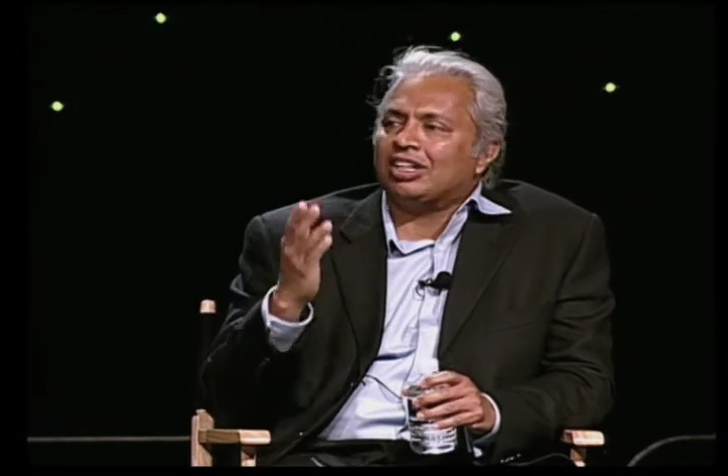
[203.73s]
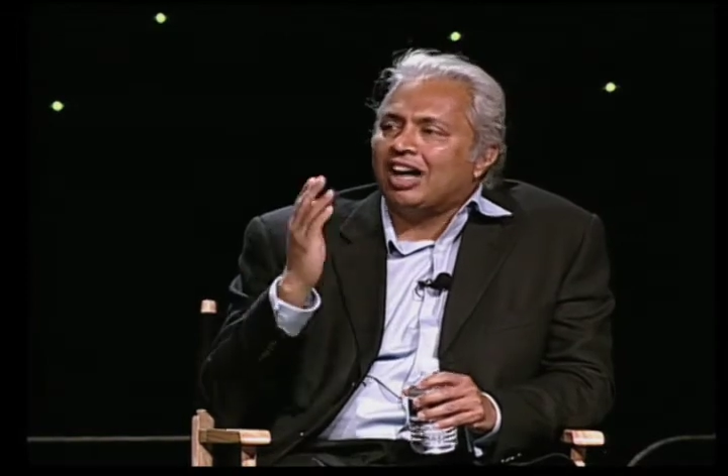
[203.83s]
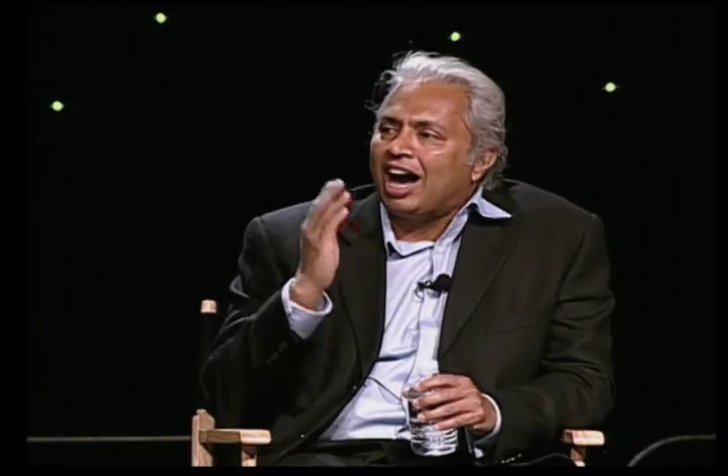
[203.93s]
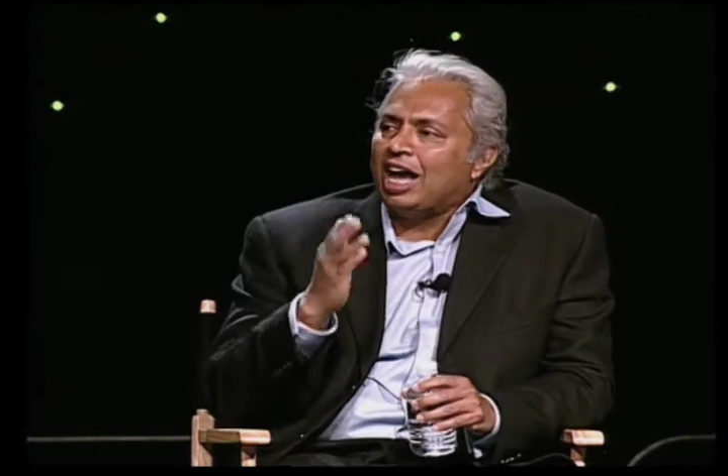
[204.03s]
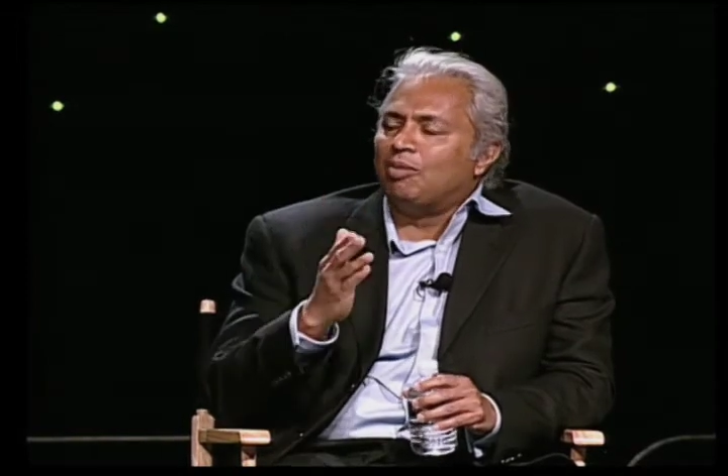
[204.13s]

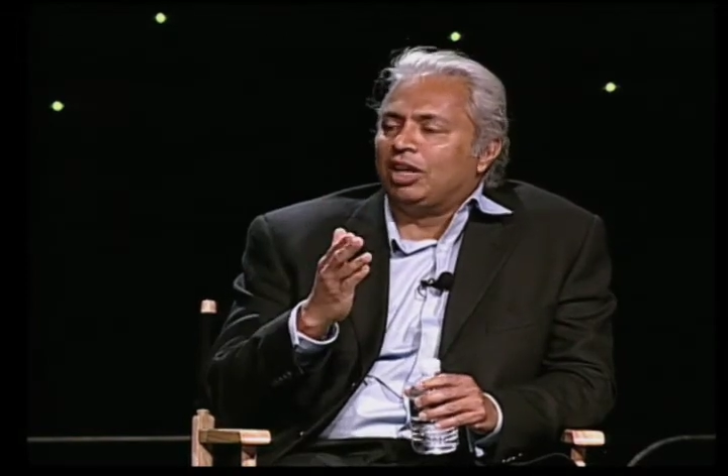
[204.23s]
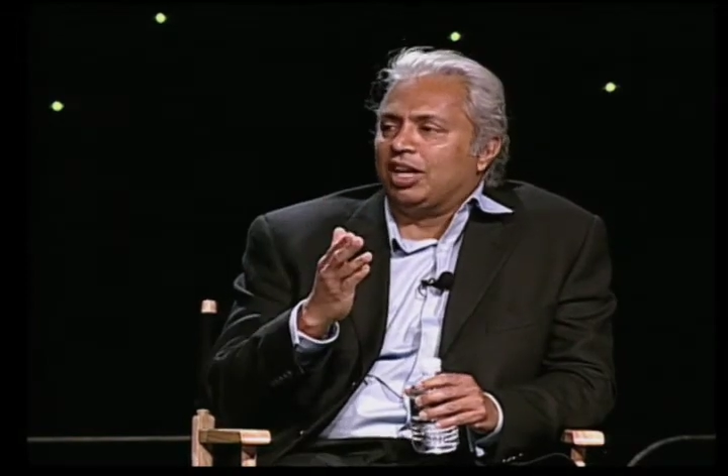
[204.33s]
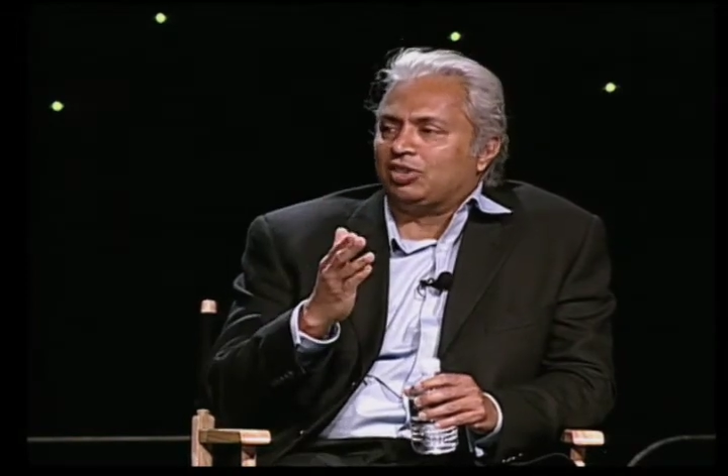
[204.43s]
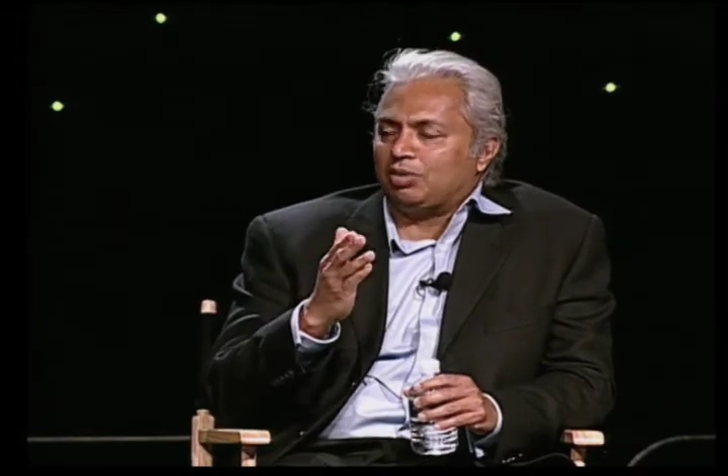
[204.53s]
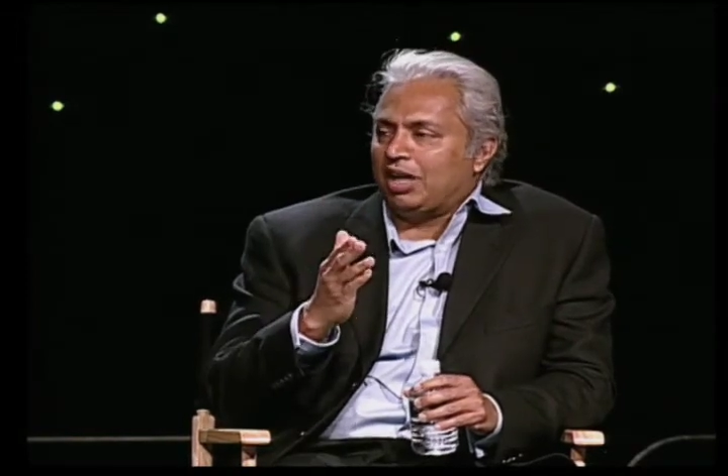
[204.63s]

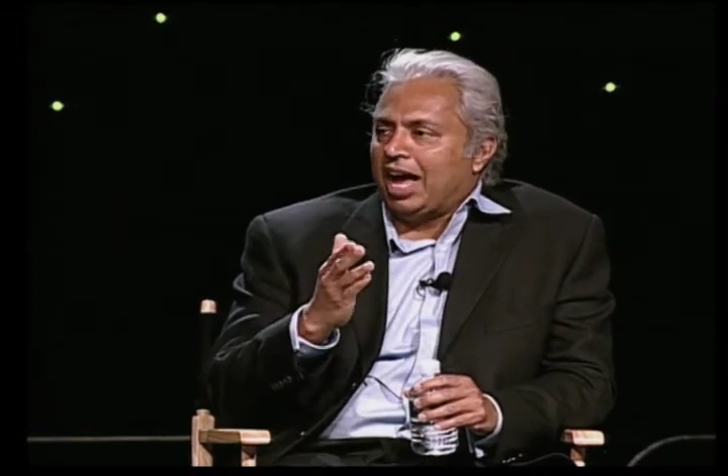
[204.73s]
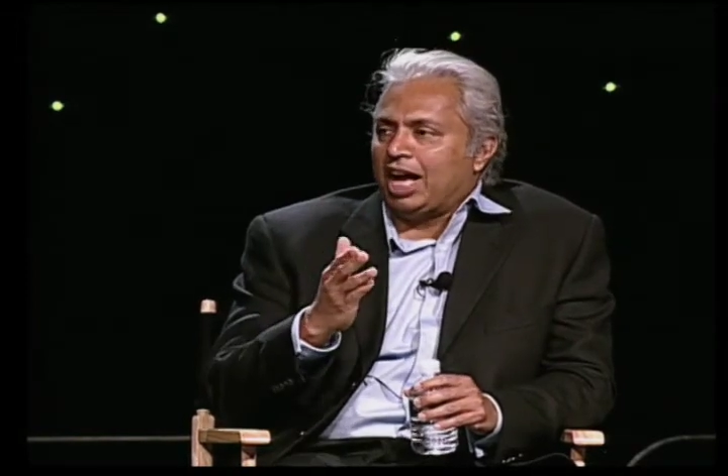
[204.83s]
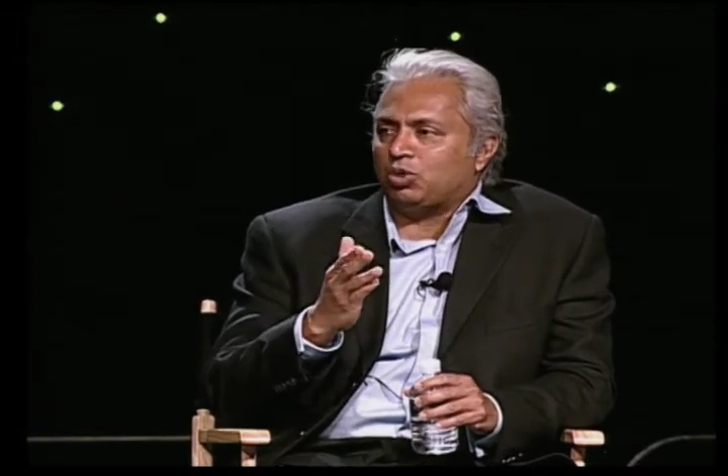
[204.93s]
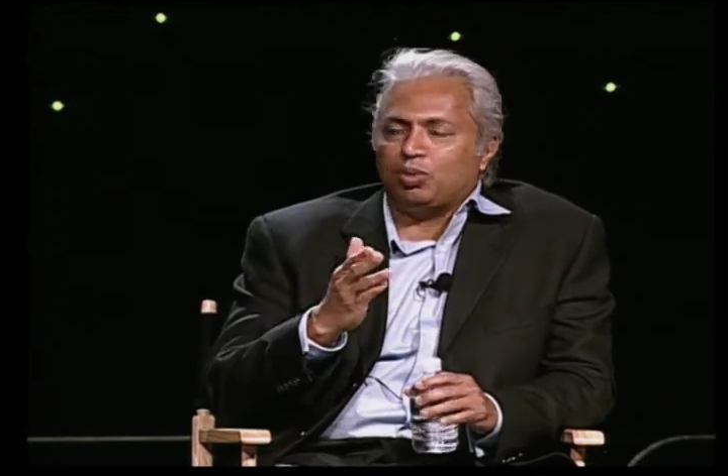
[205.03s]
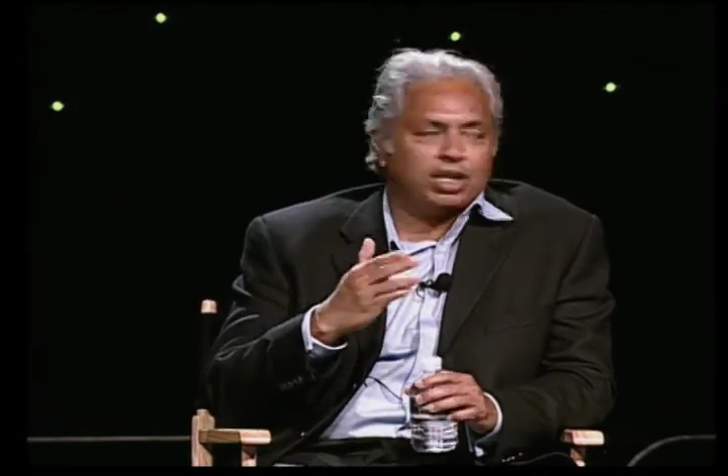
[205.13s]
timeliness
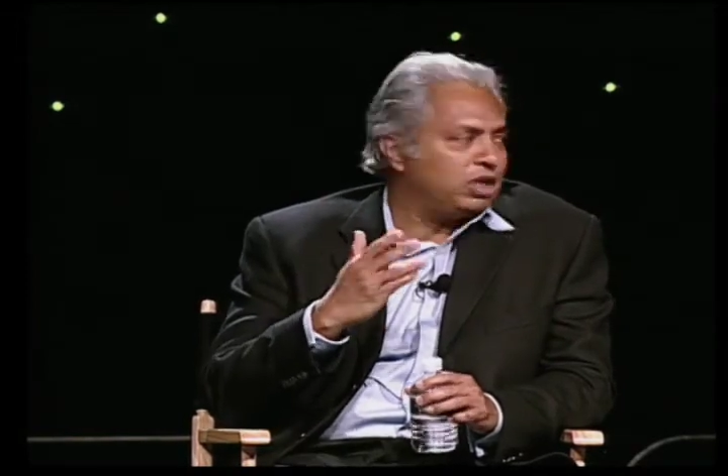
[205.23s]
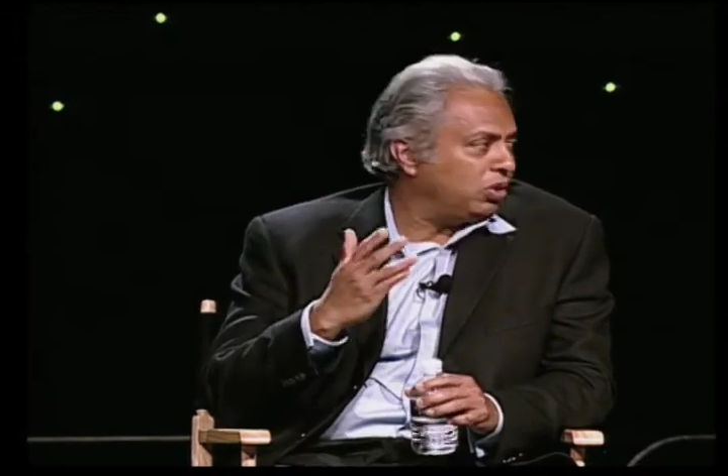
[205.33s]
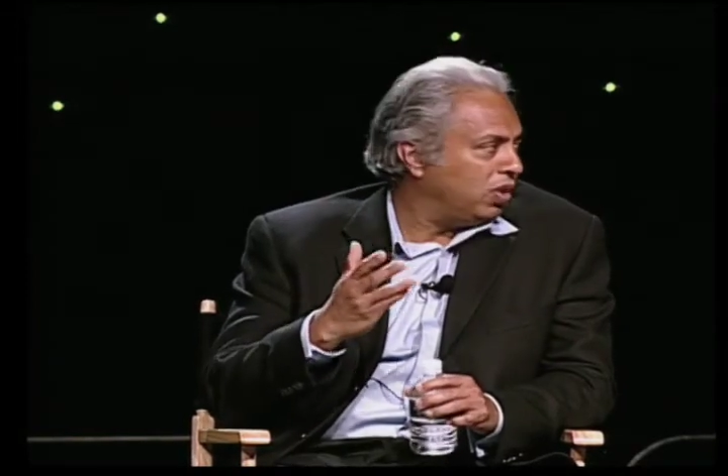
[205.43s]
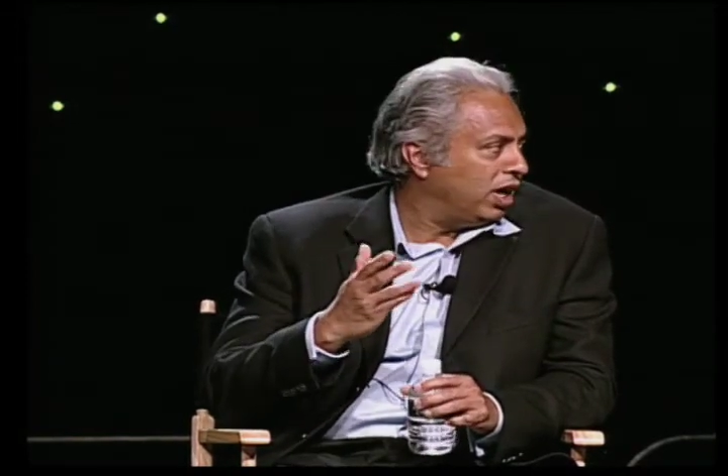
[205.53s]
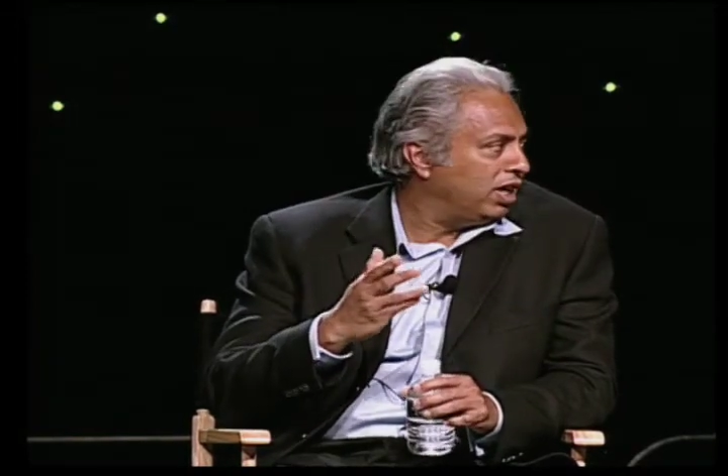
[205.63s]
aspect to
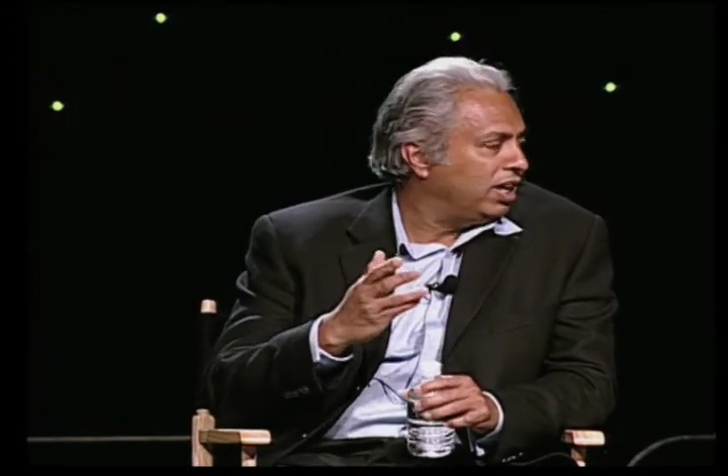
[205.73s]
it.